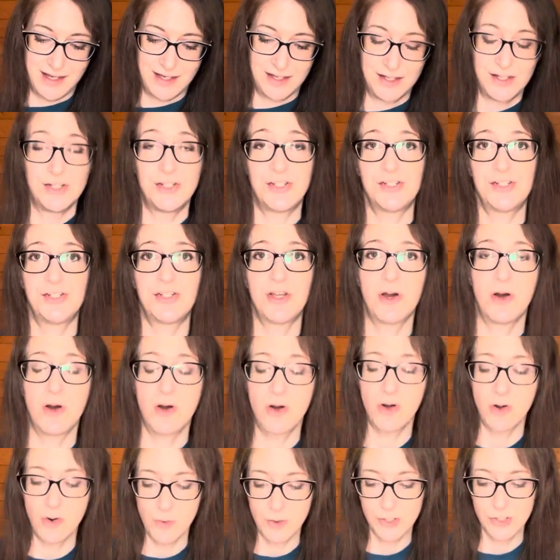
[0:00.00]

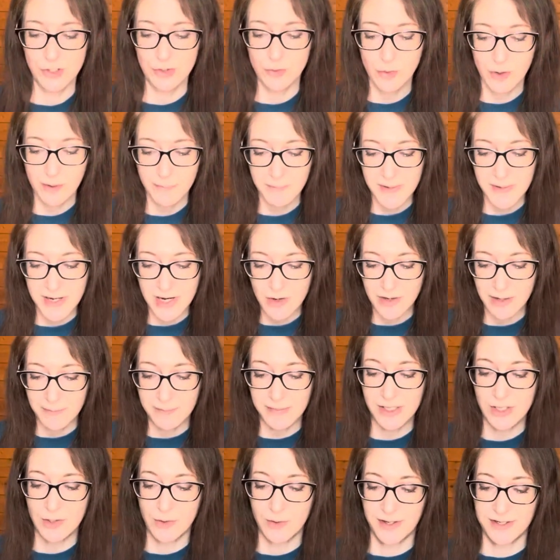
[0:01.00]
So Scorpio can
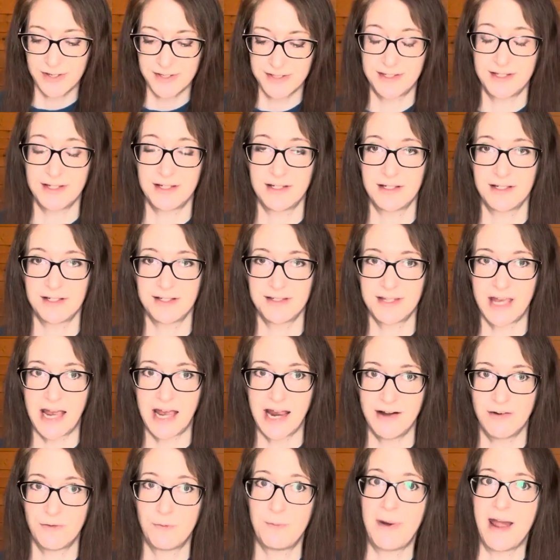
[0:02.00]
be known as the
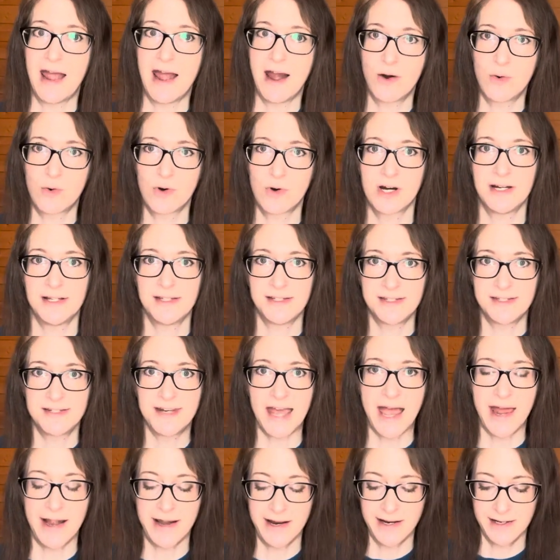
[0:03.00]
sign of power and
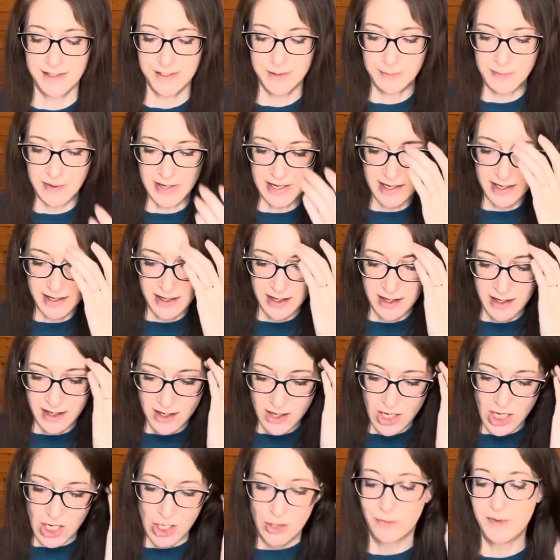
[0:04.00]
status, but
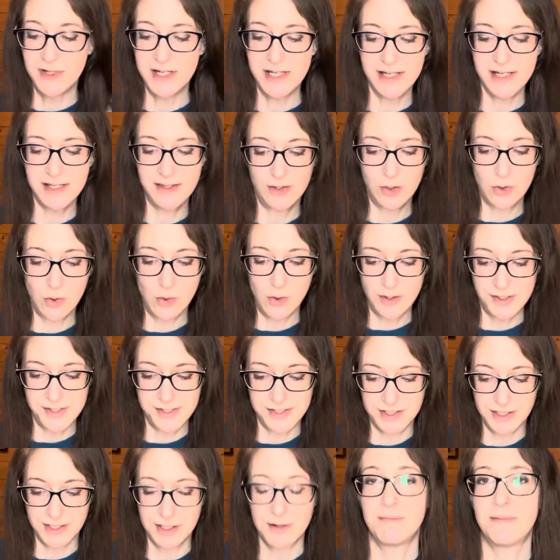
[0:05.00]
really their goal is
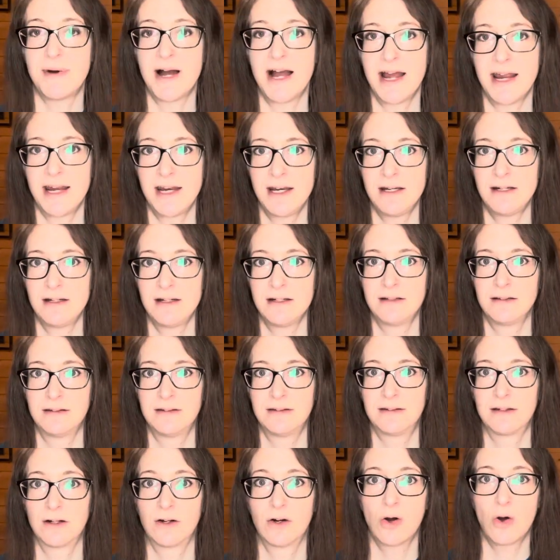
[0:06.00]
to combine
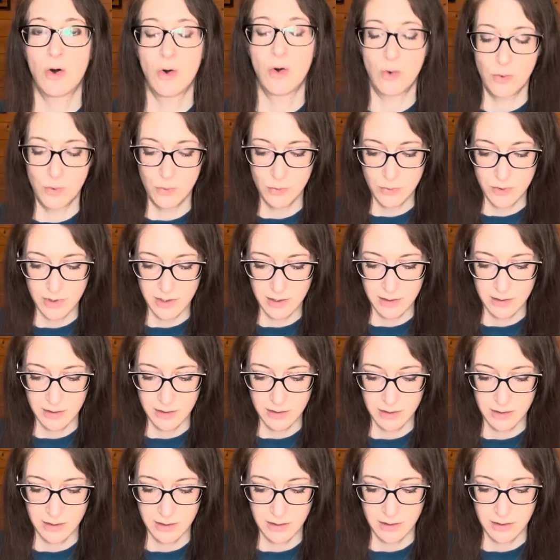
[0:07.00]
their own
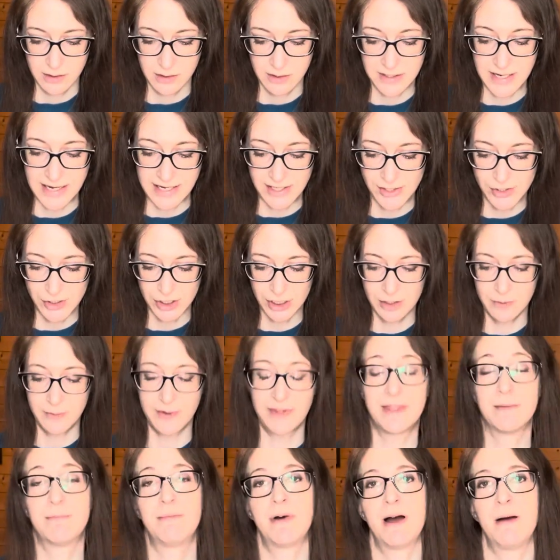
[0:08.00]
nature with
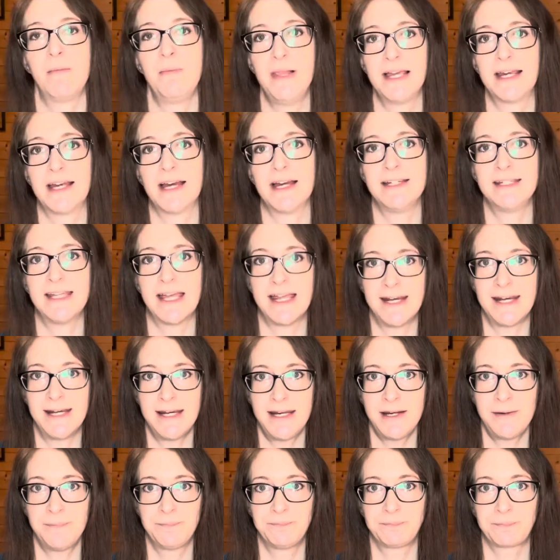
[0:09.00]
the public
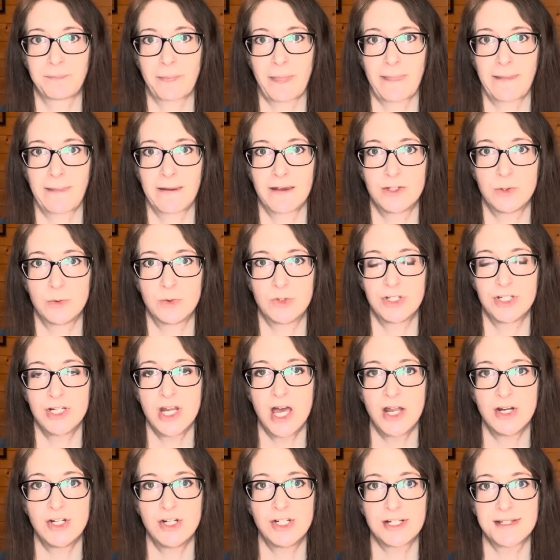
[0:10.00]
identity. So it's
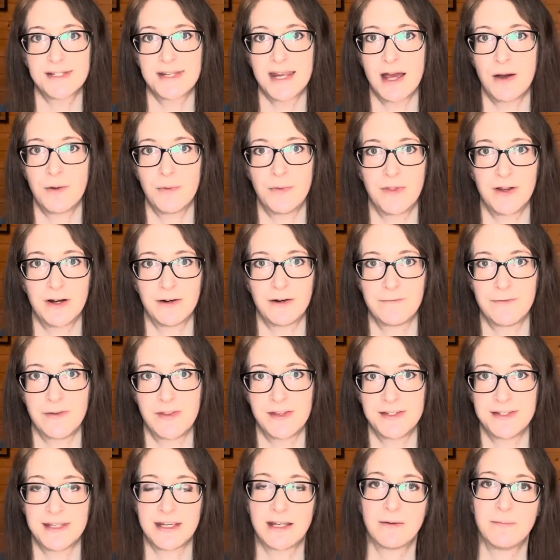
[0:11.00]
not just out there for the
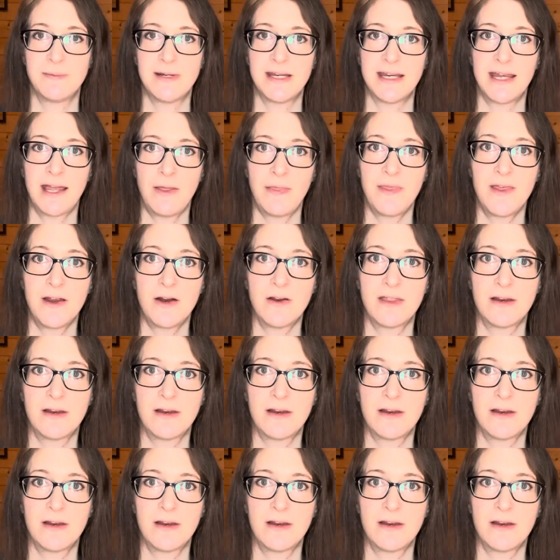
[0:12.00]
sake of being out there.